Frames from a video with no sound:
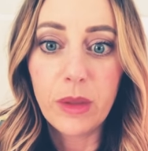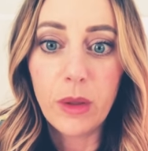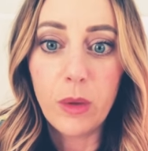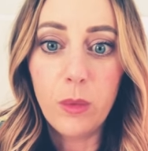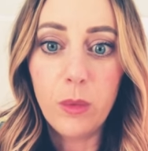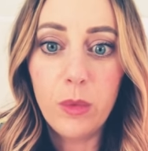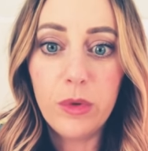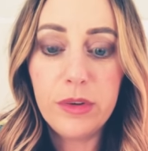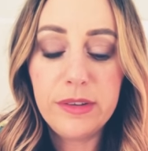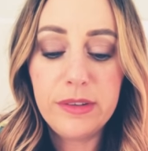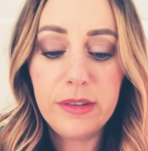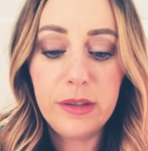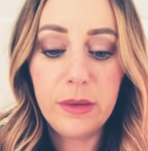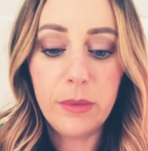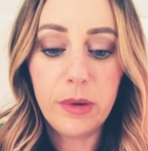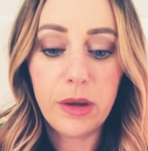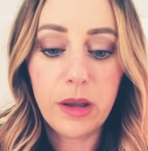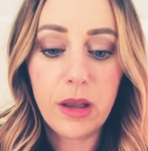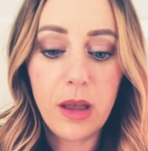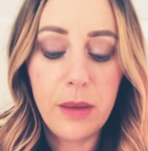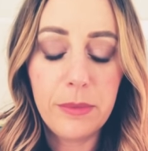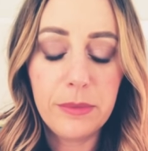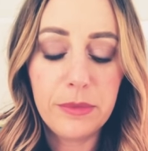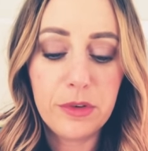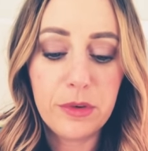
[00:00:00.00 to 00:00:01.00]
we'll see what
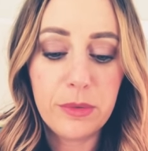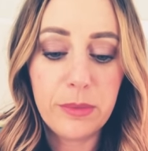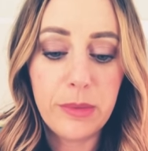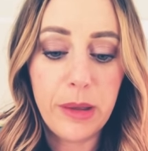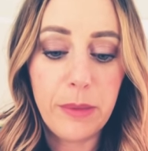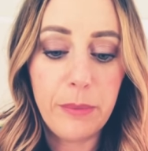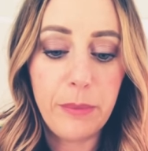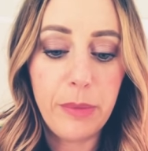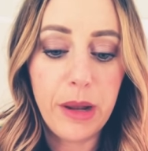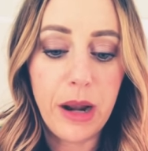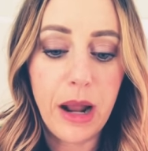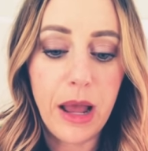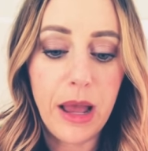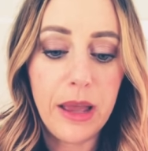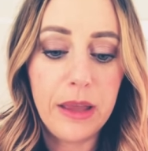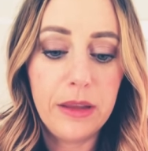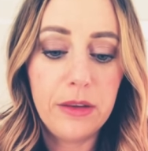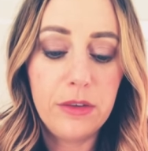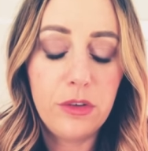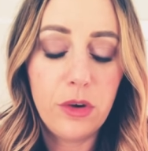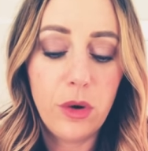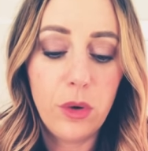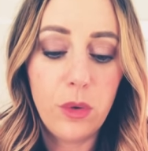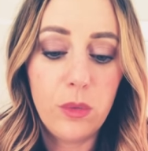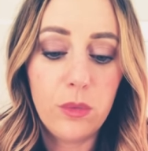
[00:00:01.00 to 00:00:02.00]
comes from it, but I
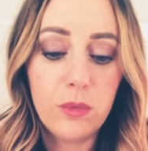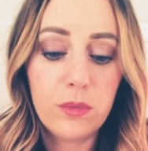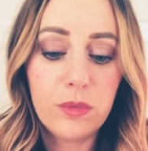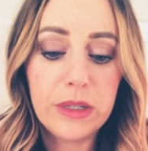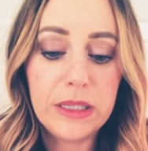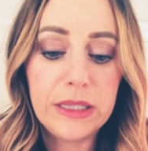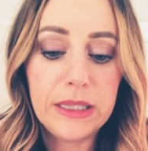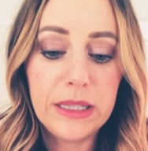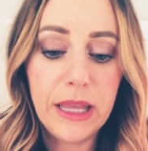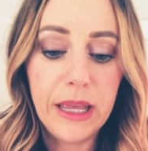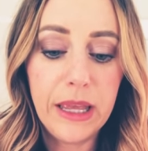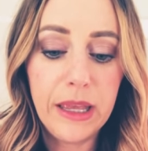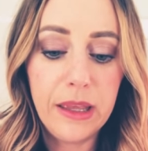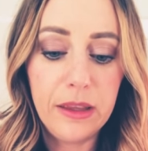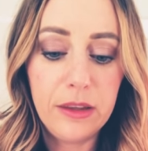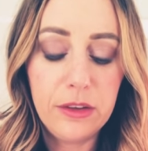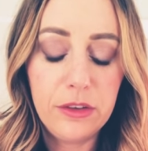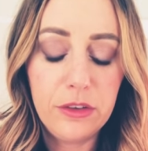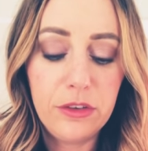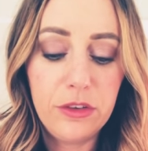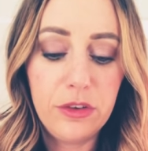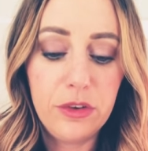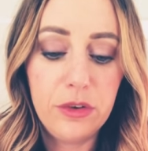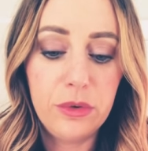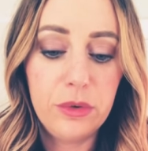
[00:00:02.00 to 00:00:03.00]
don't
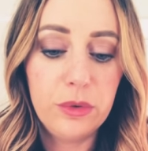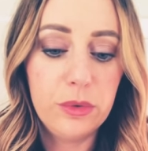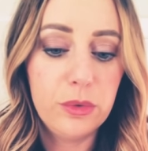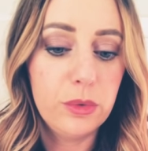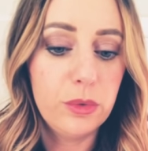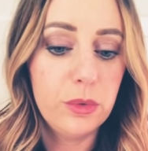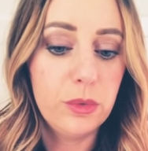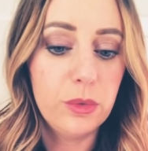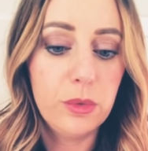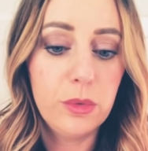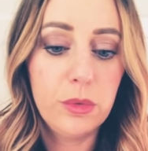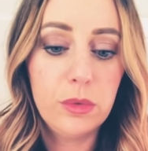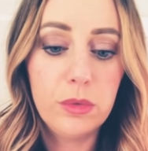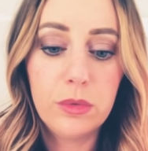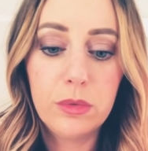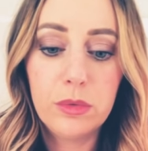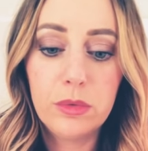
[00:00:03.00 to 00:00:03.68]
relate to